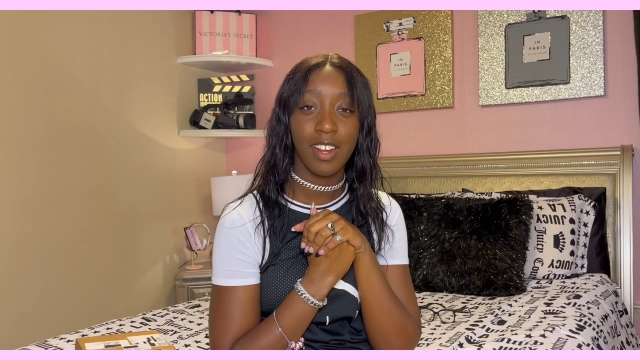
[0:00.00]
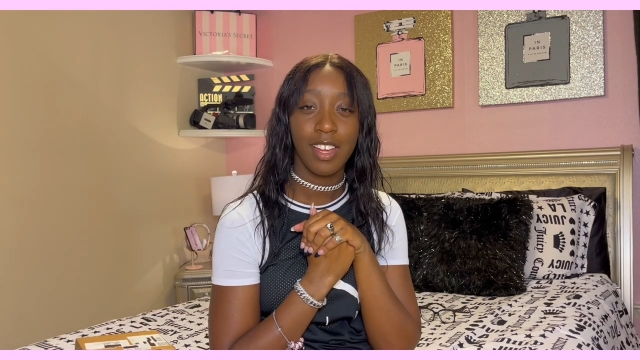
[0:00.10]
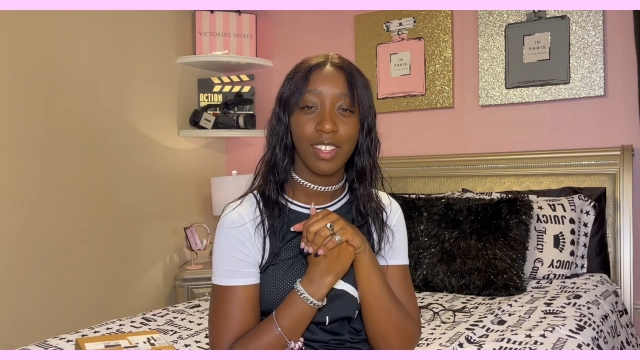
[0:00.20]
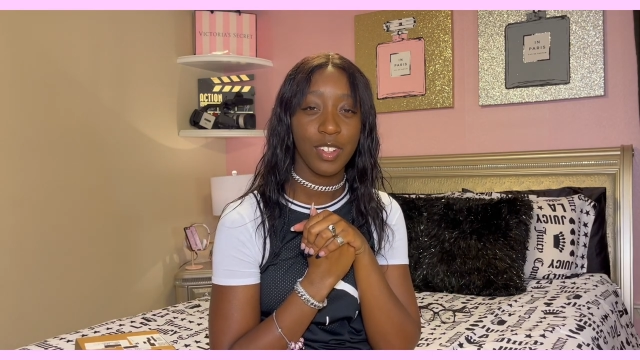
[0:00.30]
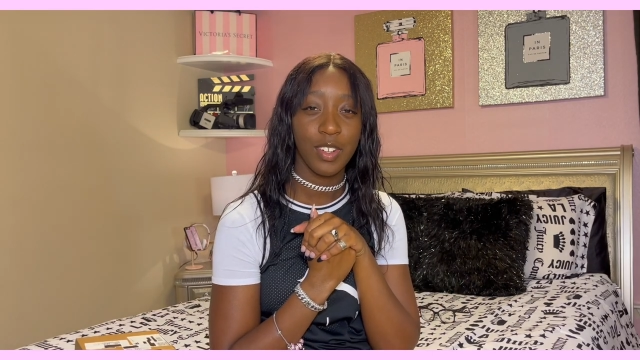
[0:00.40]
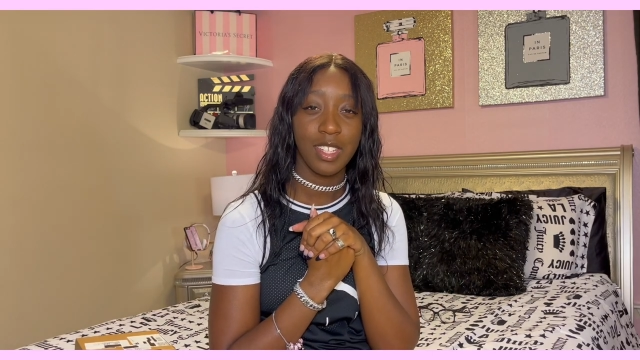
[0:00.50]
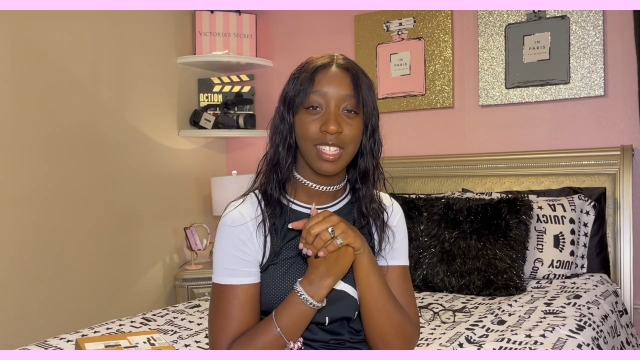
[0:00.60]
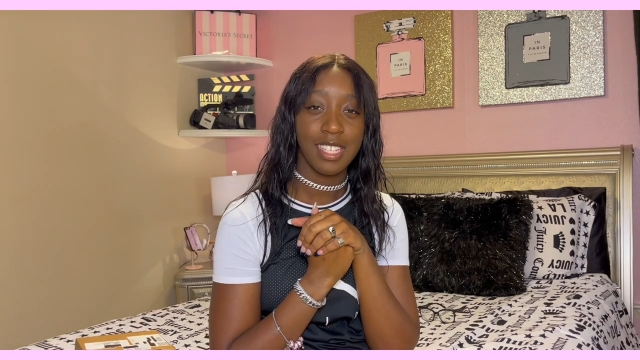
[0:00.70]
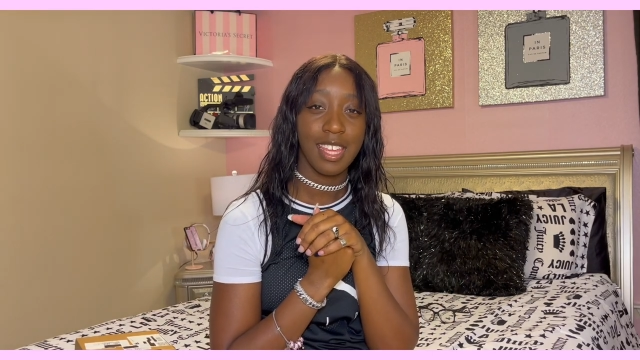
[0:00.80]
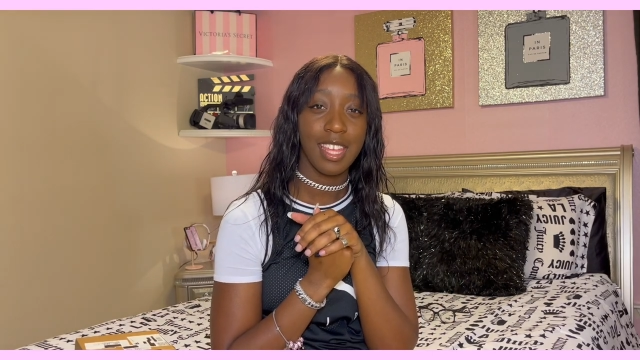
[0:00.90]
I literally
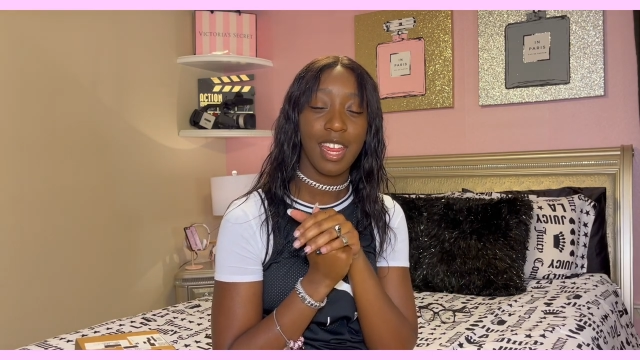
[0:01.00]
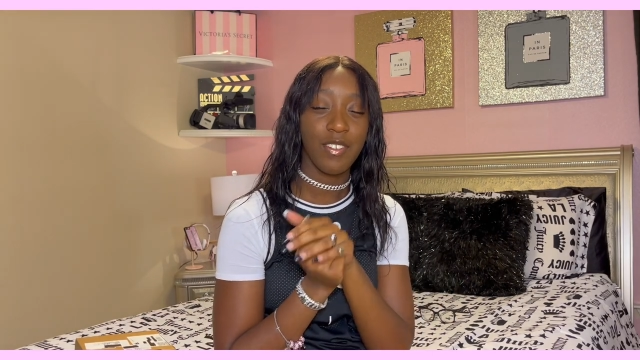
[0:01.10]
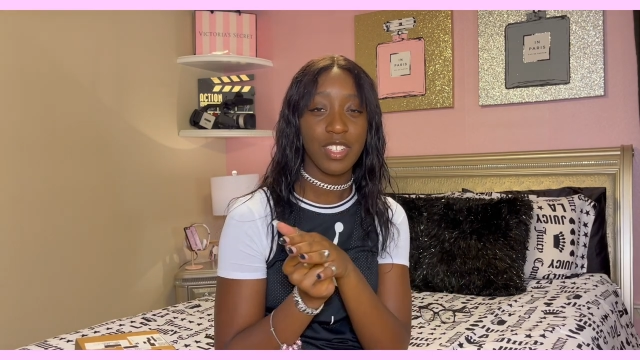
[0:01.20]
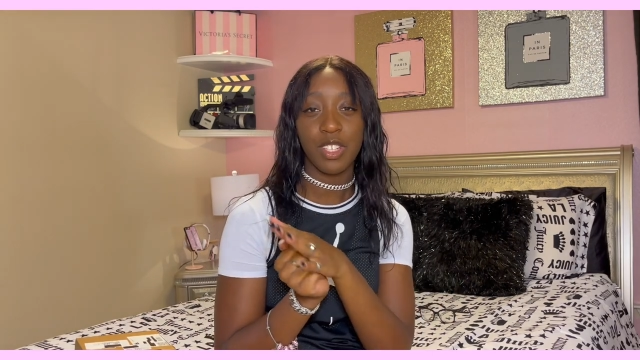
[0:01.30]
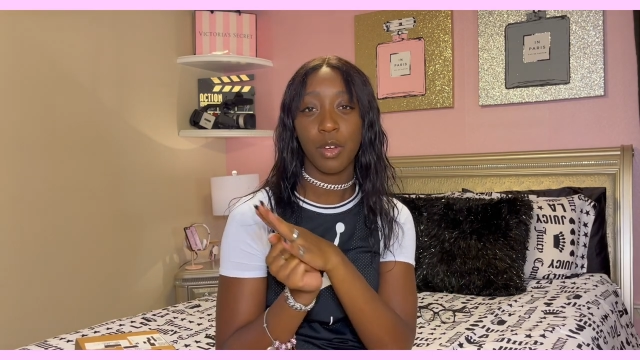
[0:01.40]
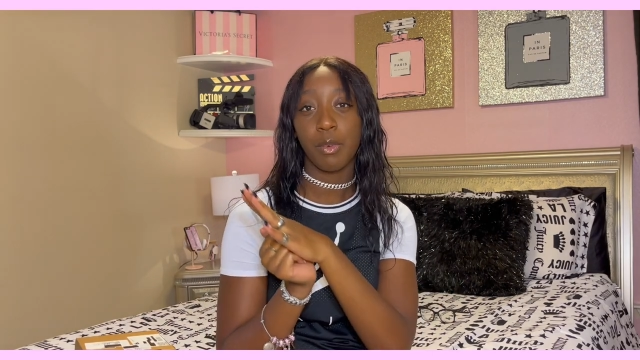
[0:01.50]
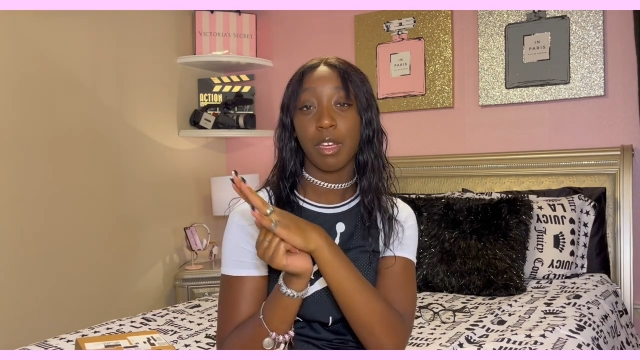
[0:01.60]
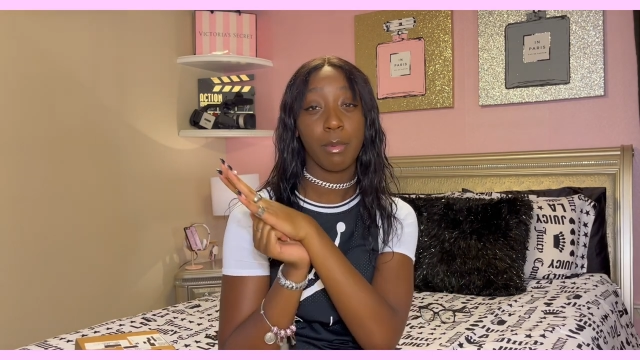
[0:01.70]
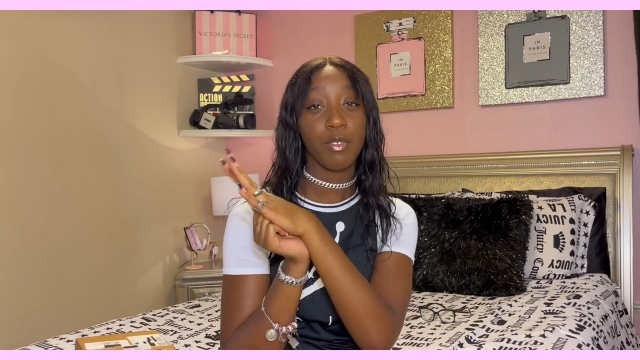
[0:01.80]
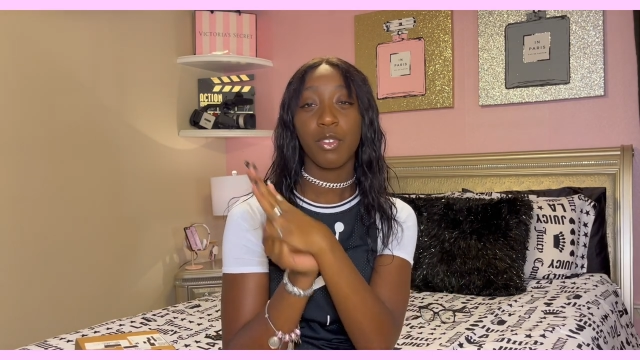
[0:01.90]
say that every single
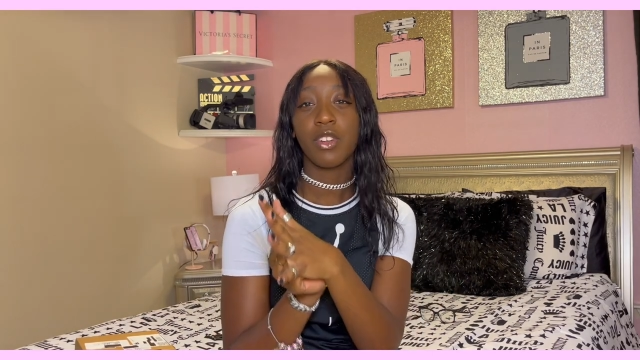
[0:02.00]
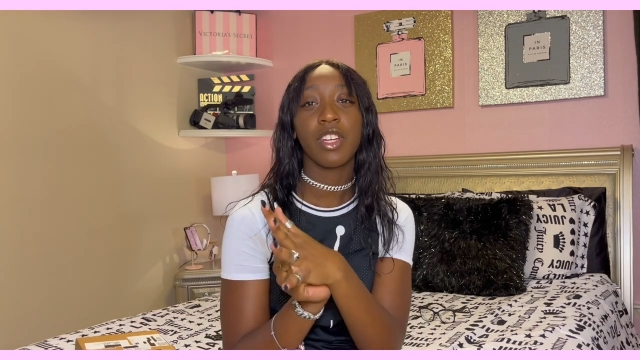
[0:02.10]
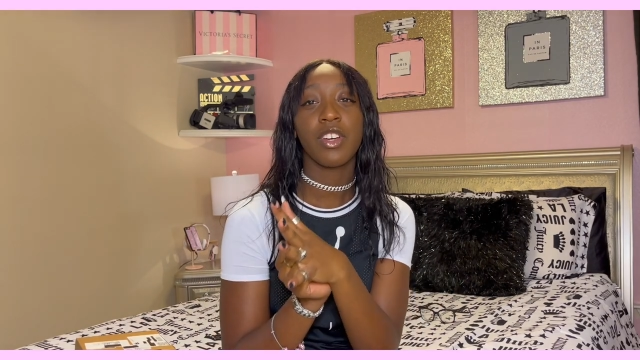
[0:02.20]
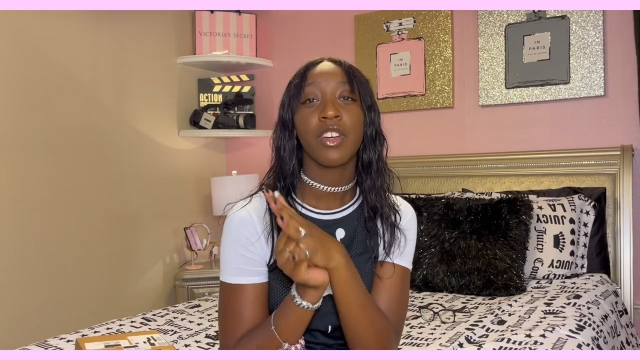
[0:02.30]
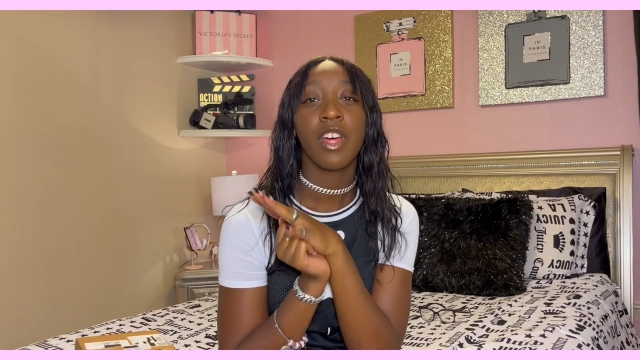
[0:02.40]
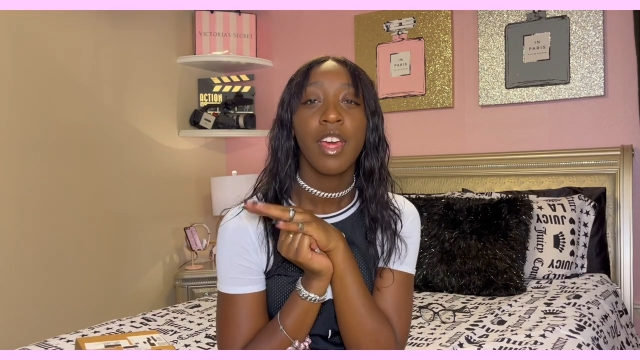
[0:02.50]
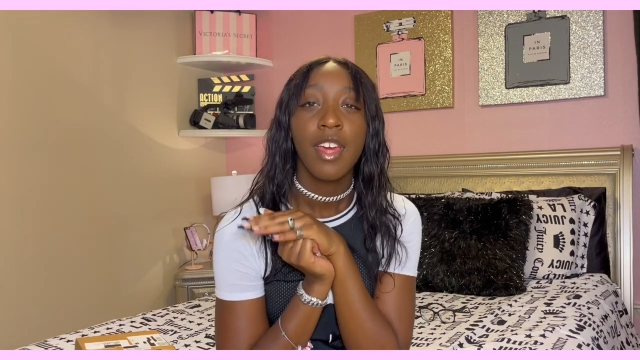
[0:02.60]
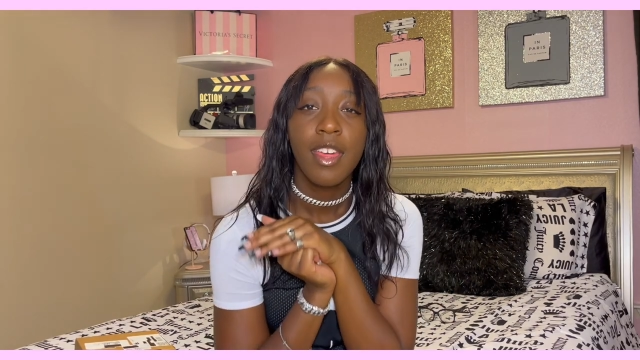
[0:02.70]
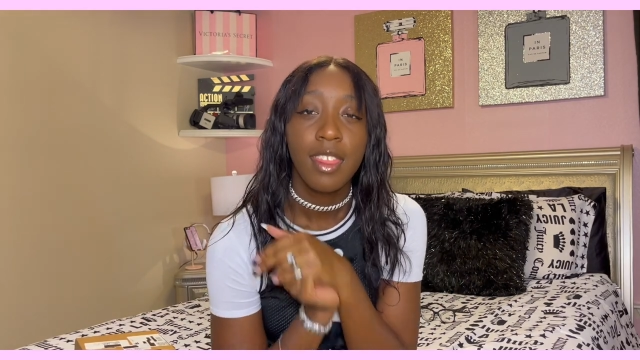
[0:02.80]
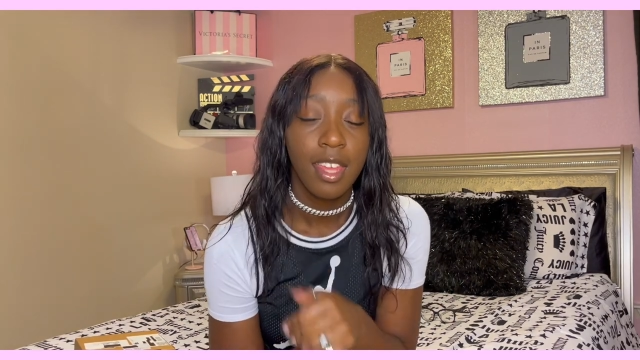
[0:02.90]
week, but for real,
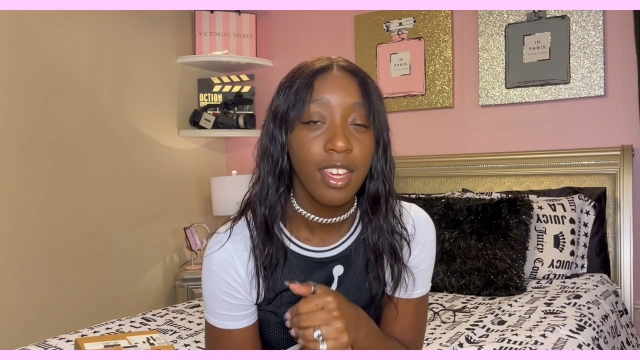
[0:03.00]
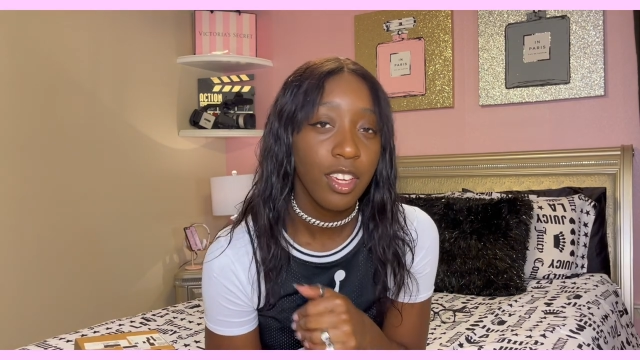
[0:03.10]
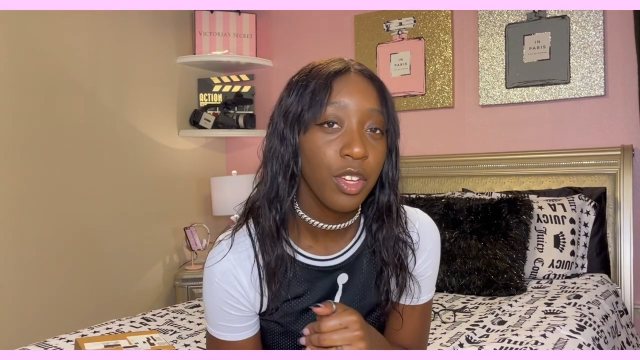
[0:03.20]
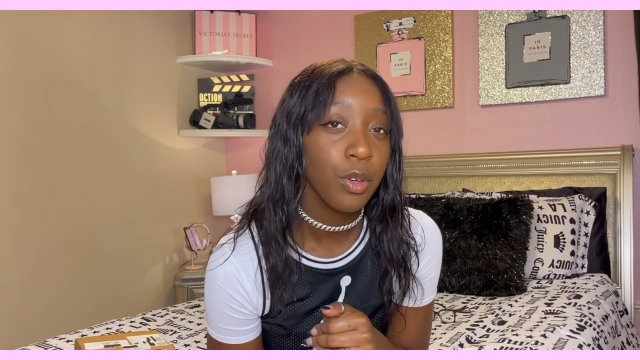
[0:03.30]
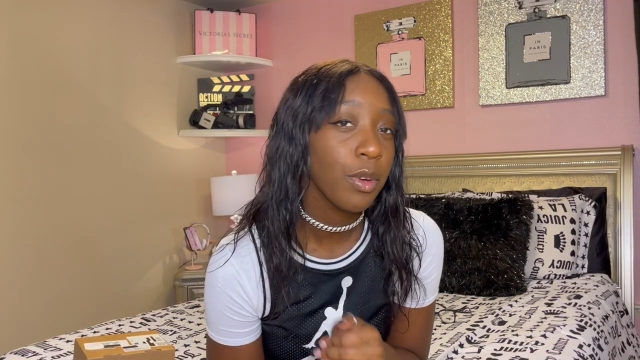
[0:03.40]
thank you.